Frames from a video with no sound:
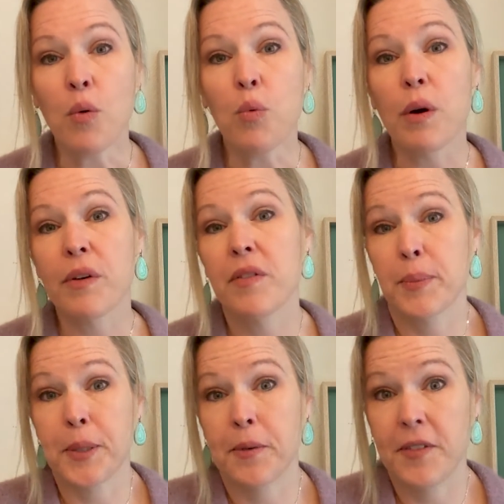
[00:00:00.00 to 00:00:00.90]
what we've
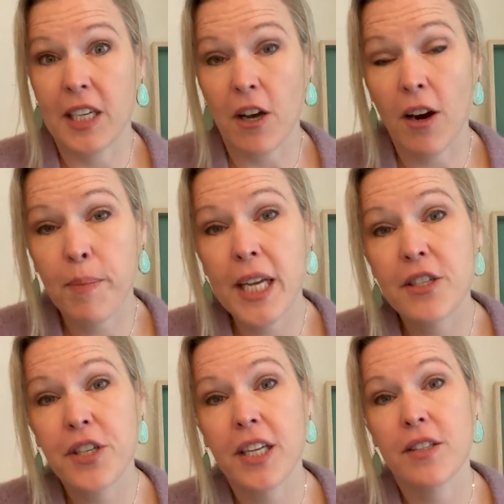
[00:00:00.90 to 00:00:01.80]
observed in our
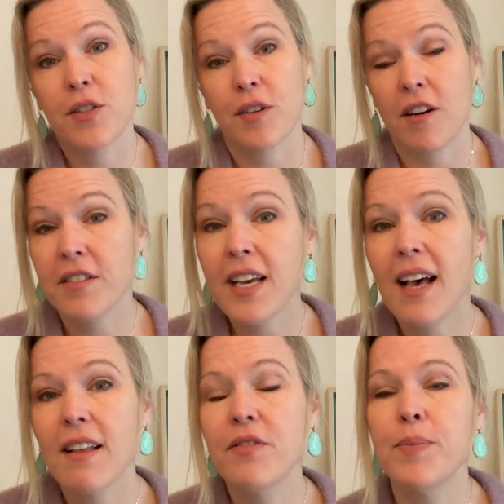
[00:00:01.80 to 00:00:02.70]
patients or in
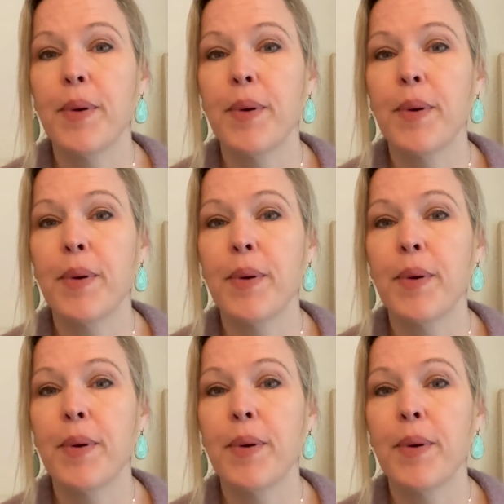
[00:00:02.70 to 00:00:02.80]
ourselves,